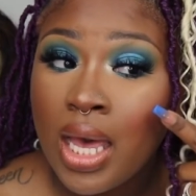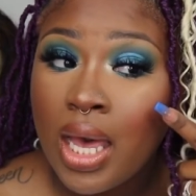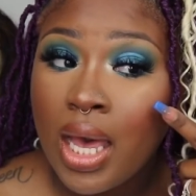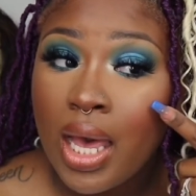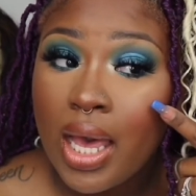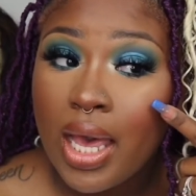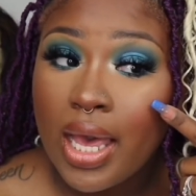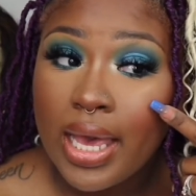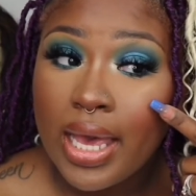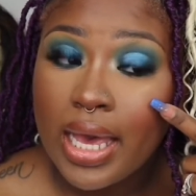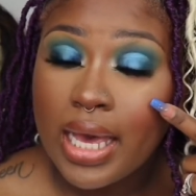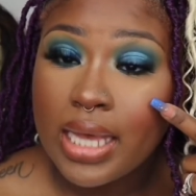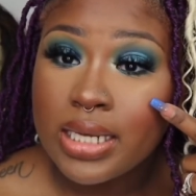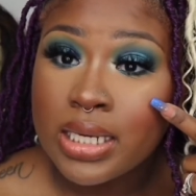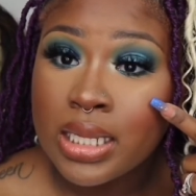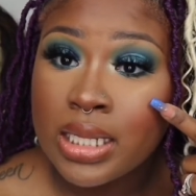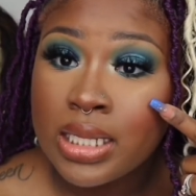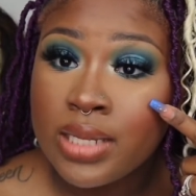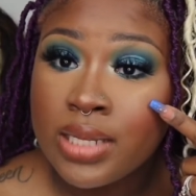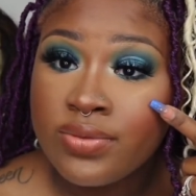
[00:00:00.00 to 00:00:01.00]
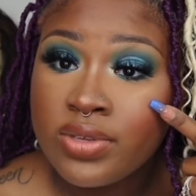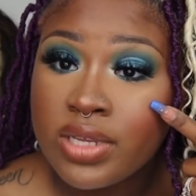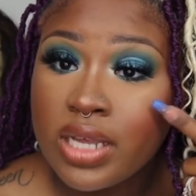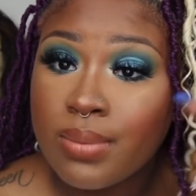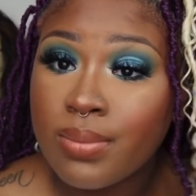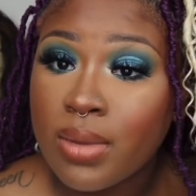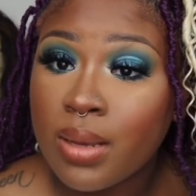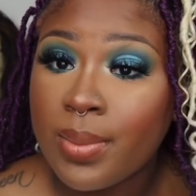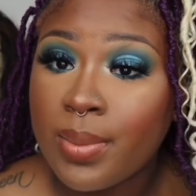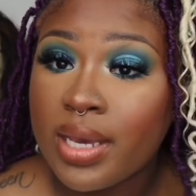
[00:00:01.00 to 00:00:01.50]
and lifted up
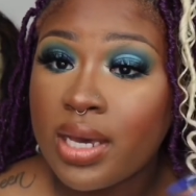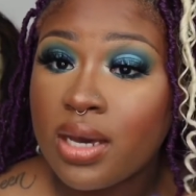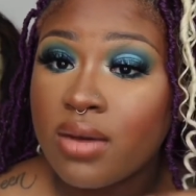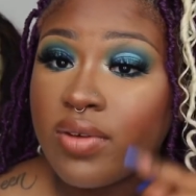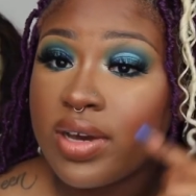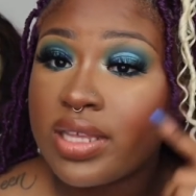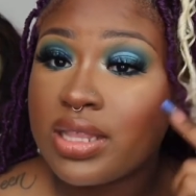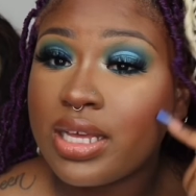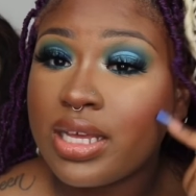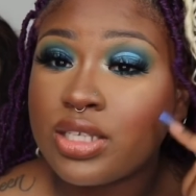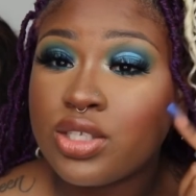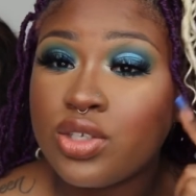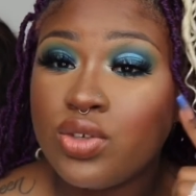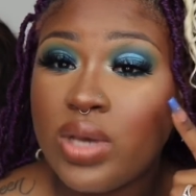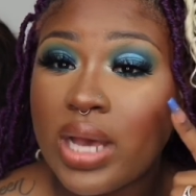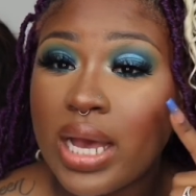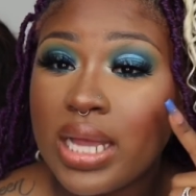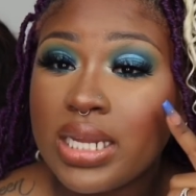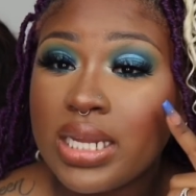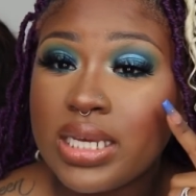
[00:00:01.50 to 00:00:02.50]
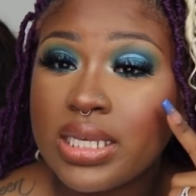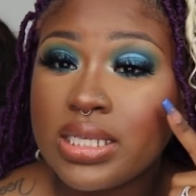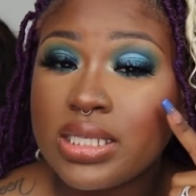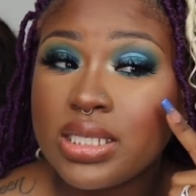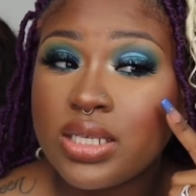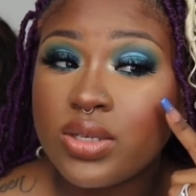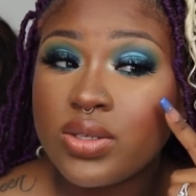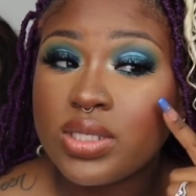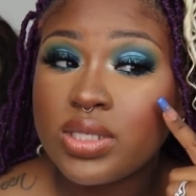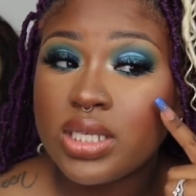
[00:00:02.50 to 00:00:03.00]
my makeup right there so you kind of can
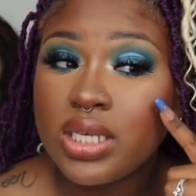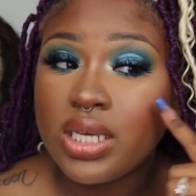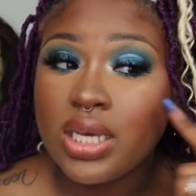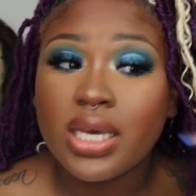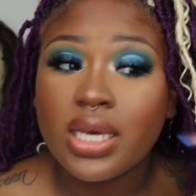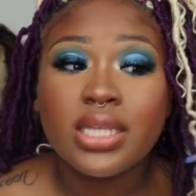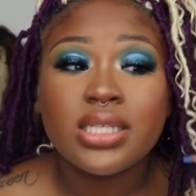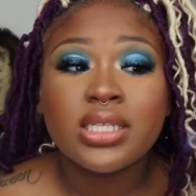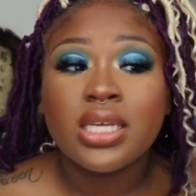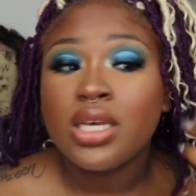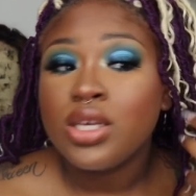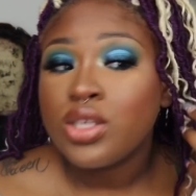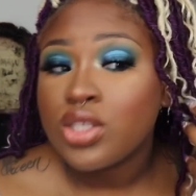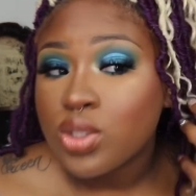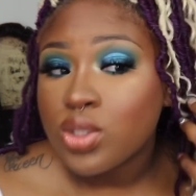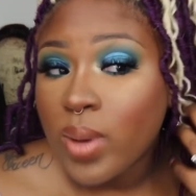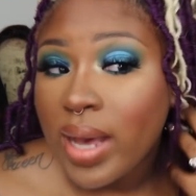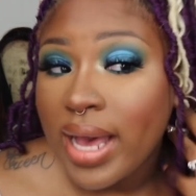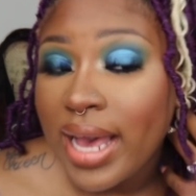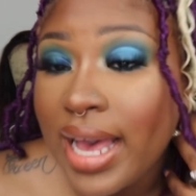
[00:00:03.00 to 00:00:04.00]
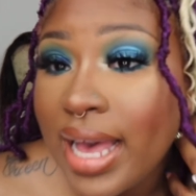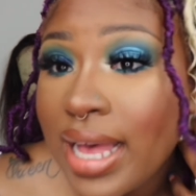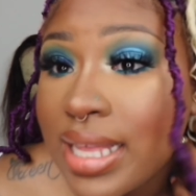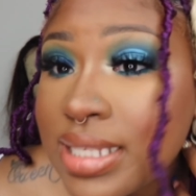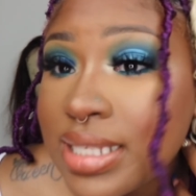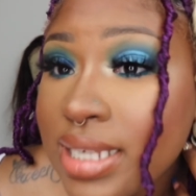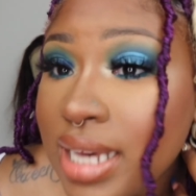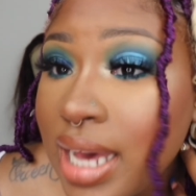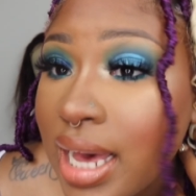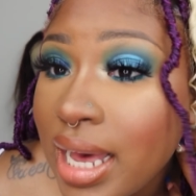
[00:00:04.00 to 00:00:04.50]
still see it so I had
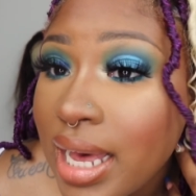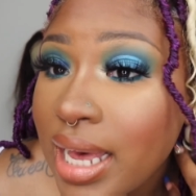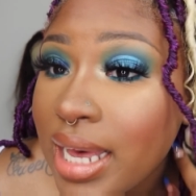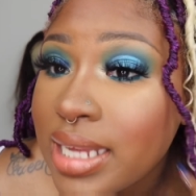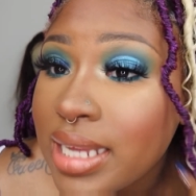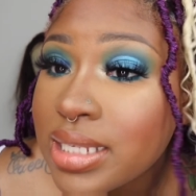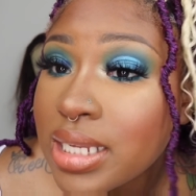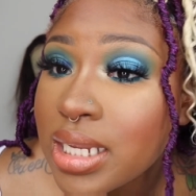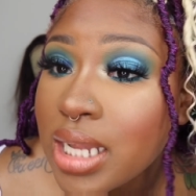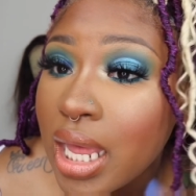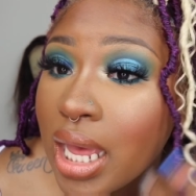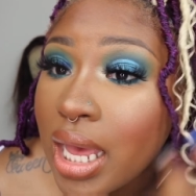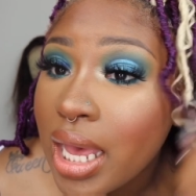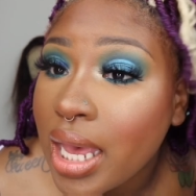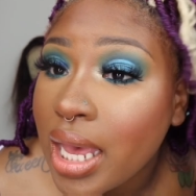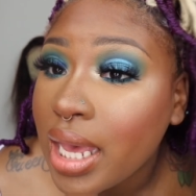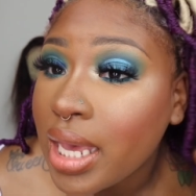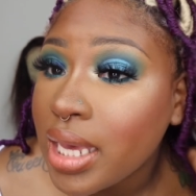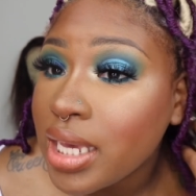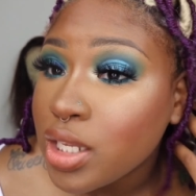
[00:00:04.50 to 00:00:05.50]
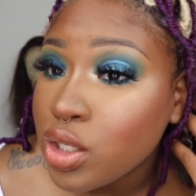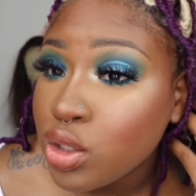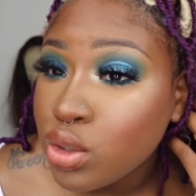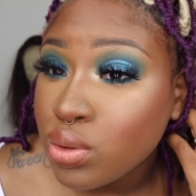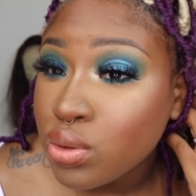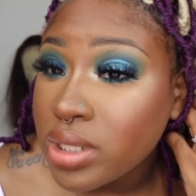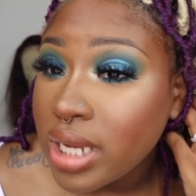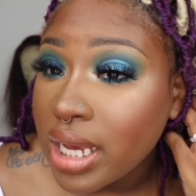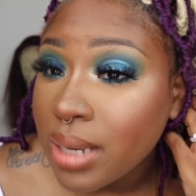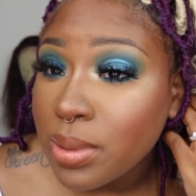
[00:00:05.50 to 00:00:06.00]
to kind of like do
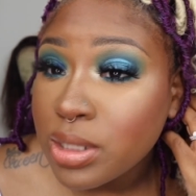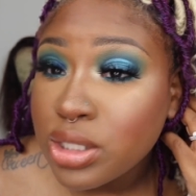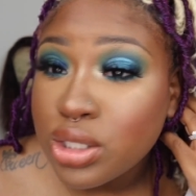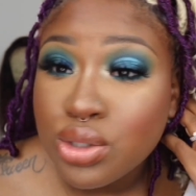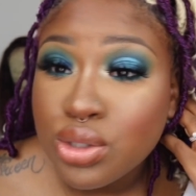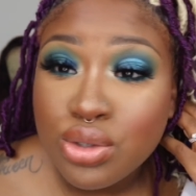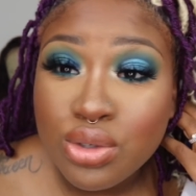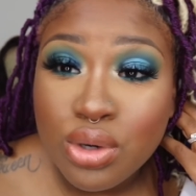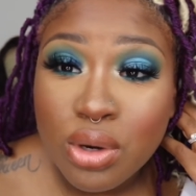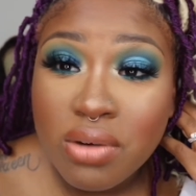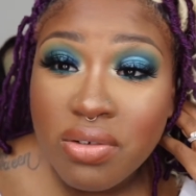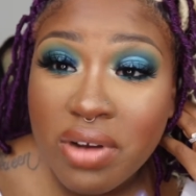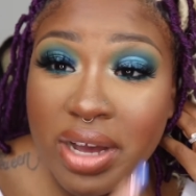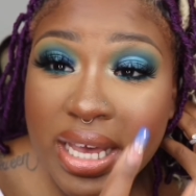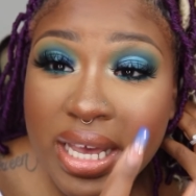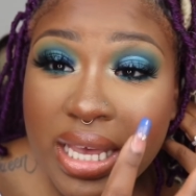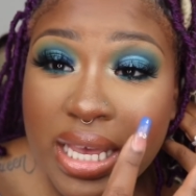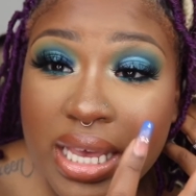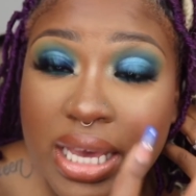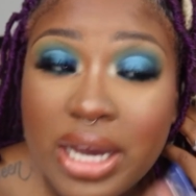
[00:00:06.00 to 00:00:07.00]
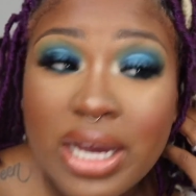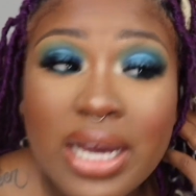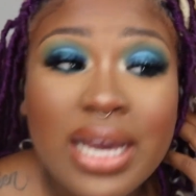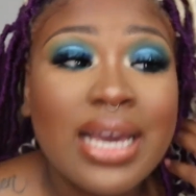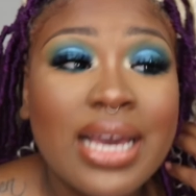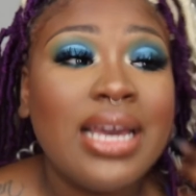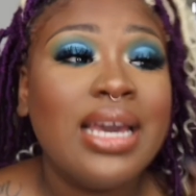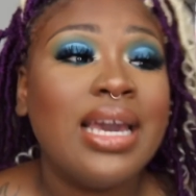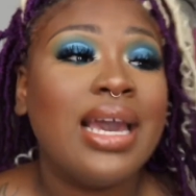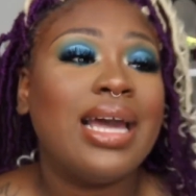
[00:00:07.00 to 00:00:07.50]
damage control right here
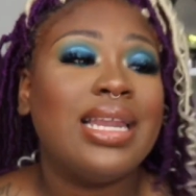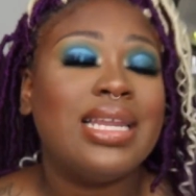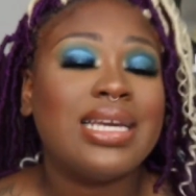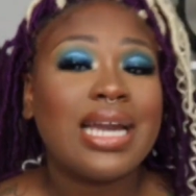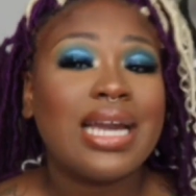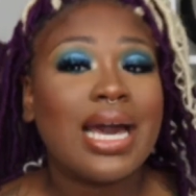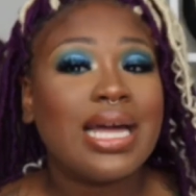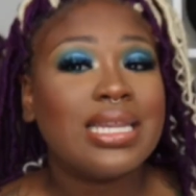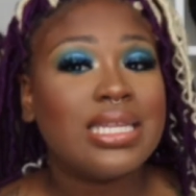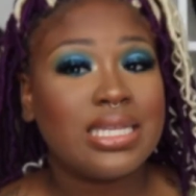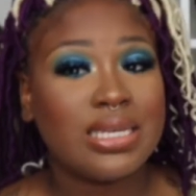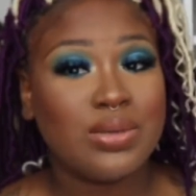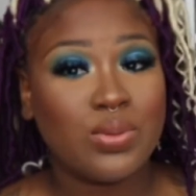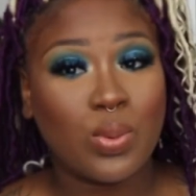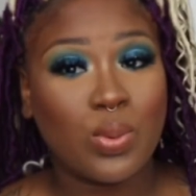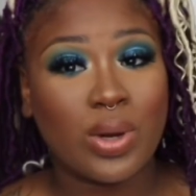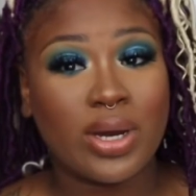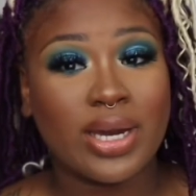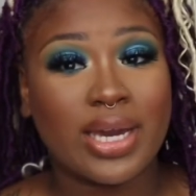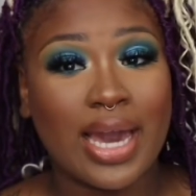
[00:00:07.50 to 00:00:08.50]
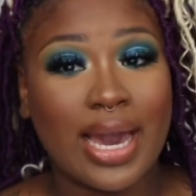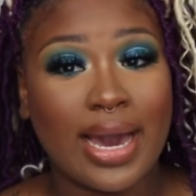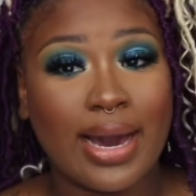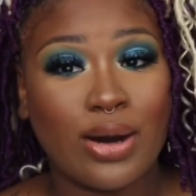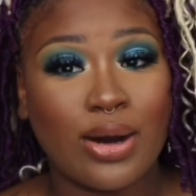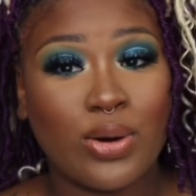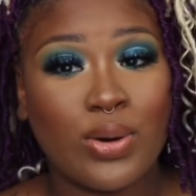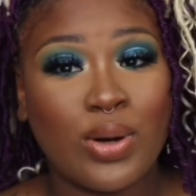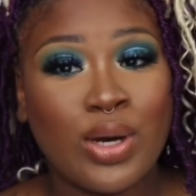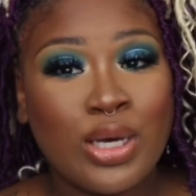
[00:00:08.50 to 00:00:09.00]
and it kind of didn't work
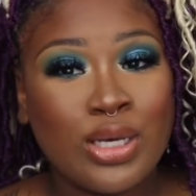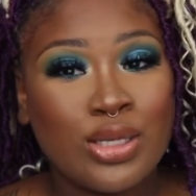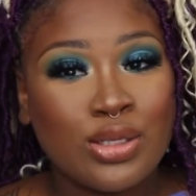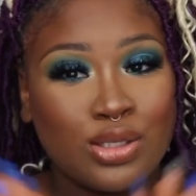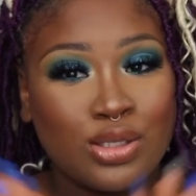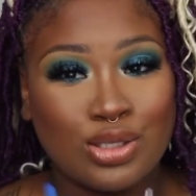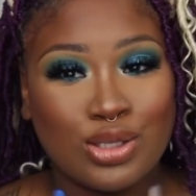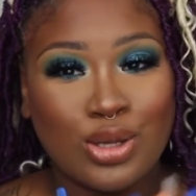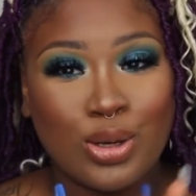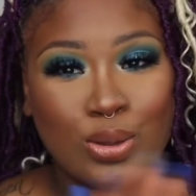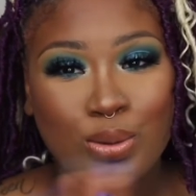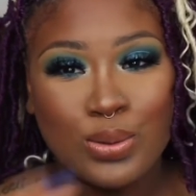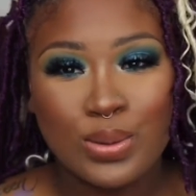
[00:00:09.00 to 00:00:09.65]
out so